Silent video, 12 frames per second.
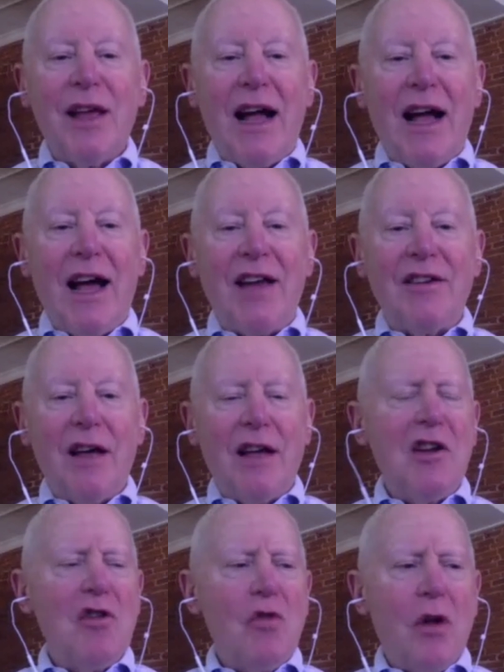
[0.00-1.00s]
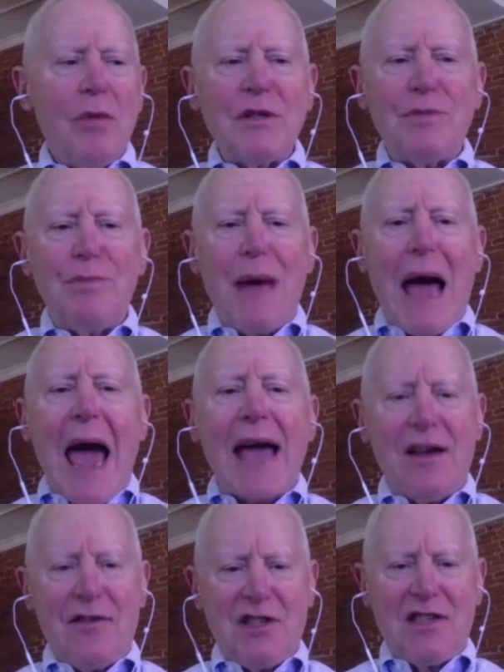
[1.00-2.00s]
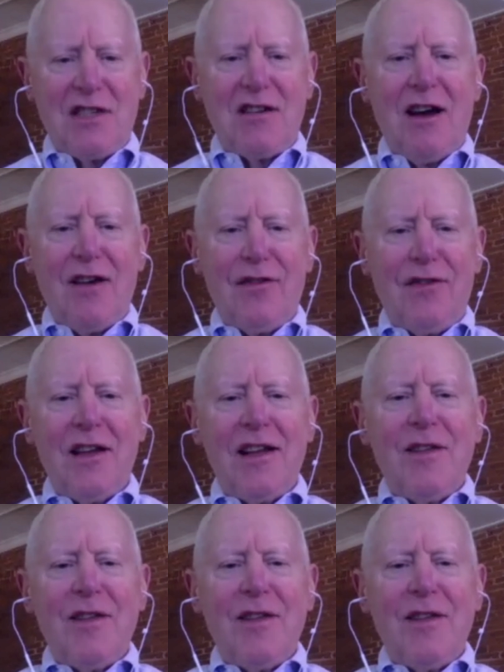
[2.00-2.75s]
and an enormous bag of stuff.